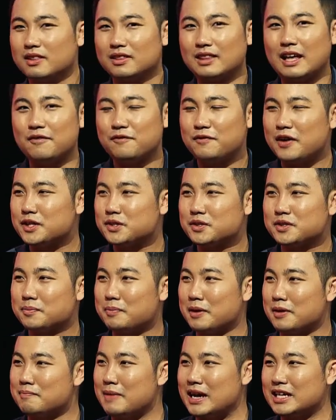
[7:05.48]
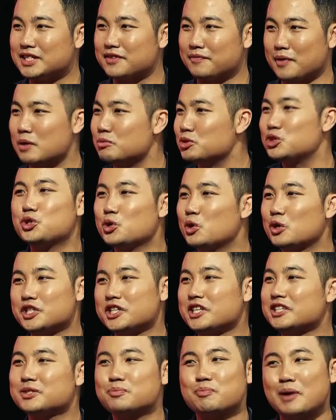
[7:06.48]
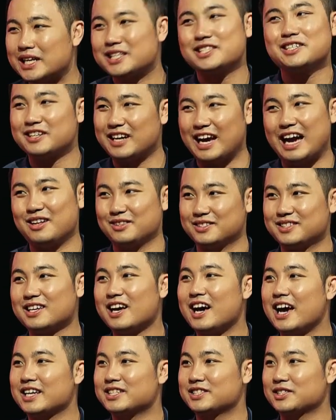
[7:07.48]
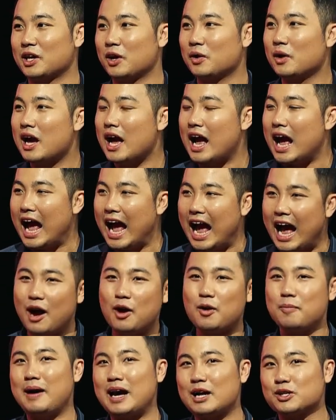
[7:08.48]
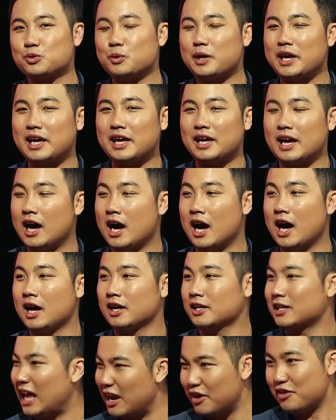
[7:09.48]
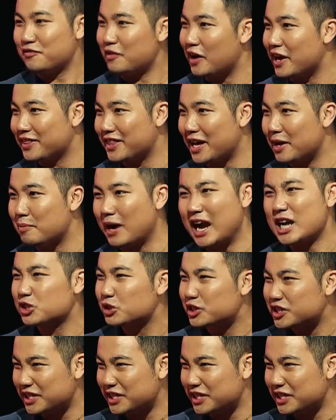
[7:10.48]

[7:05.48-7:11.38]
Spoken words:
that face is a bit massive. I'm sure she's prettier outside. So how about we clarify that, but actually